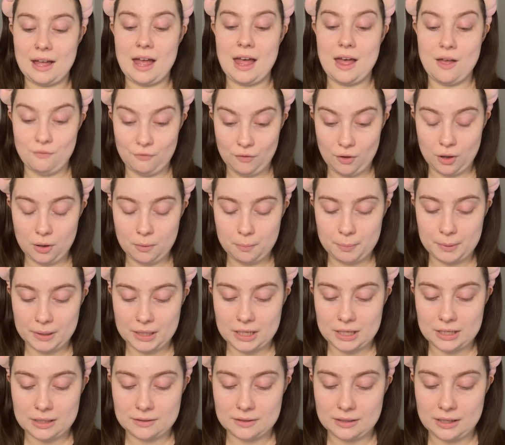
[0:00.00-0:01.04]
ever
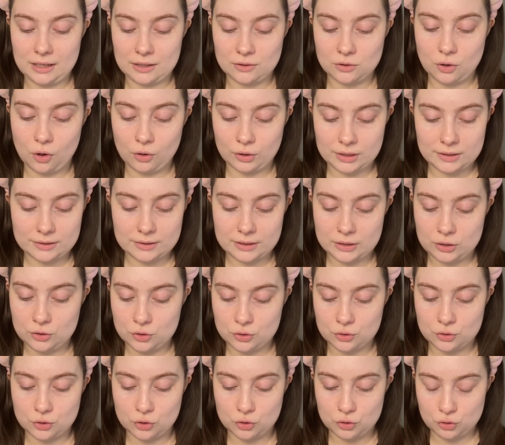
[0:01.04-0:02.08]
because it's honestly
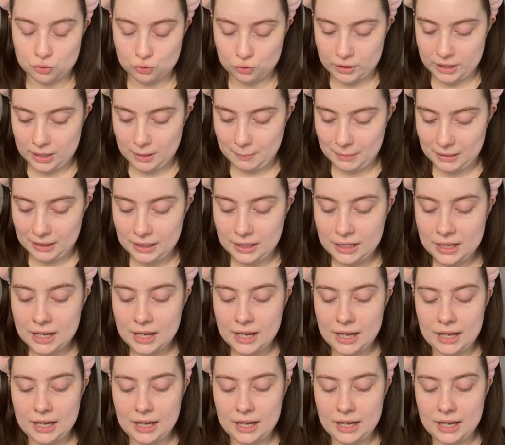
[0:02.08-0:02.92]
just dreamy